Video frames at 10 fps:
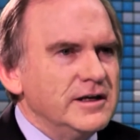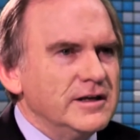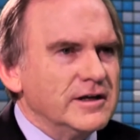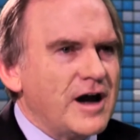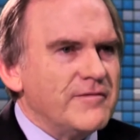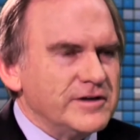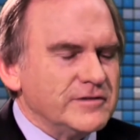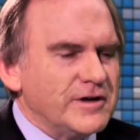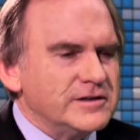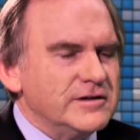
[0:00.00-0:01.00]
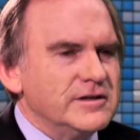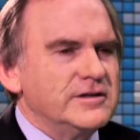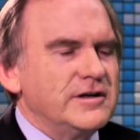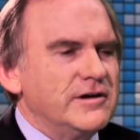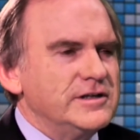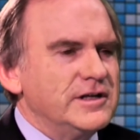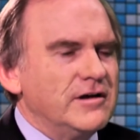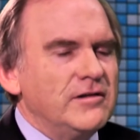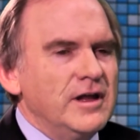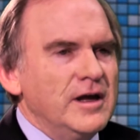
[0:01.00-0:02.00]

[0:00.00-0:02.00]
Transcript: Oh, the Conference yeah. of Western Attorneys General.